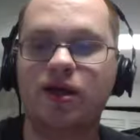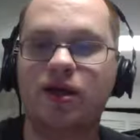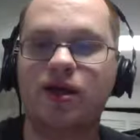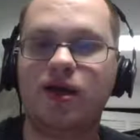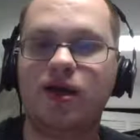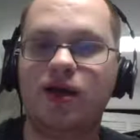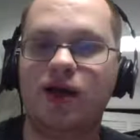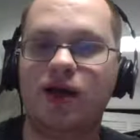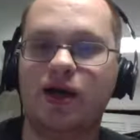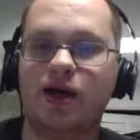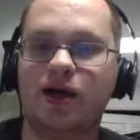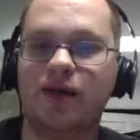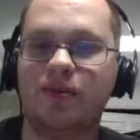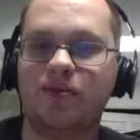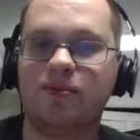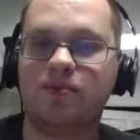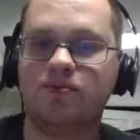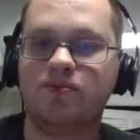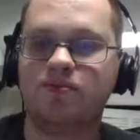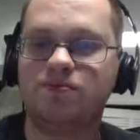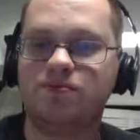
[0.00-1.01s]

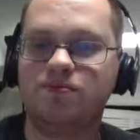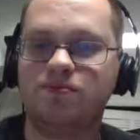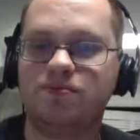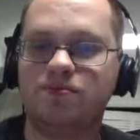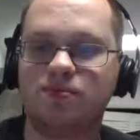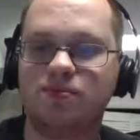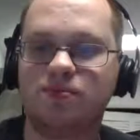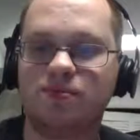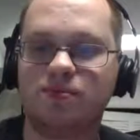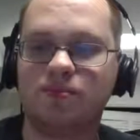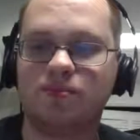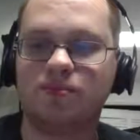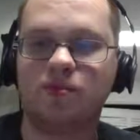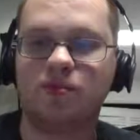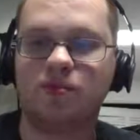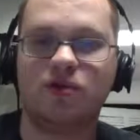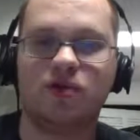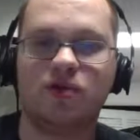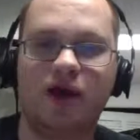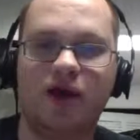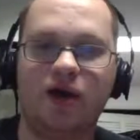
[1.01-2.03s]

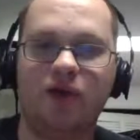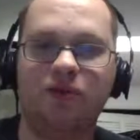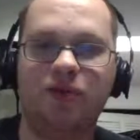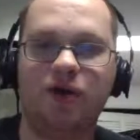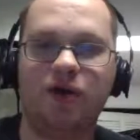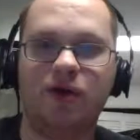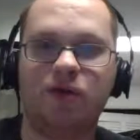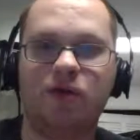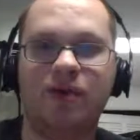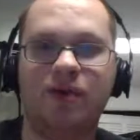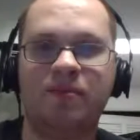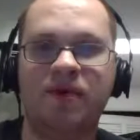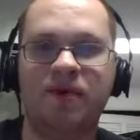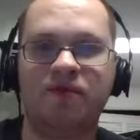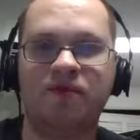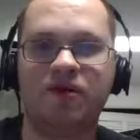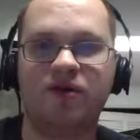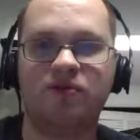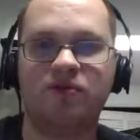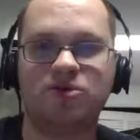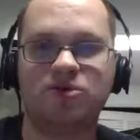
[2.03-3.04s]
I don't think Rob
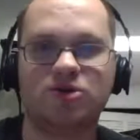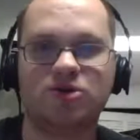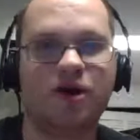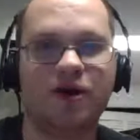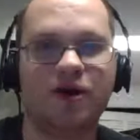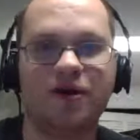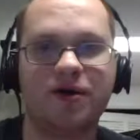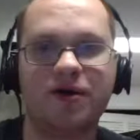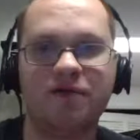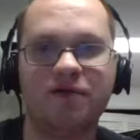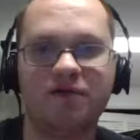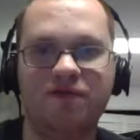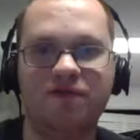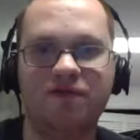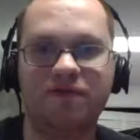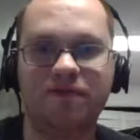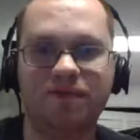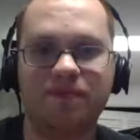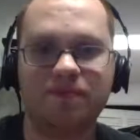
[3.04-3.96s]
Manfred was hard enough.